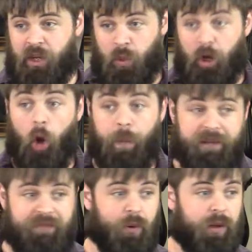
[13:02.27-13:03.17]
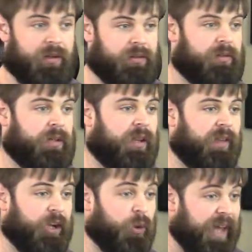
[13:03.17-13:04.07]
we're hoping for,
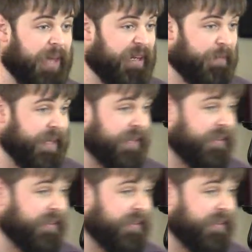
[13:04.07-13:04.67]
like, okay, I'm going to be in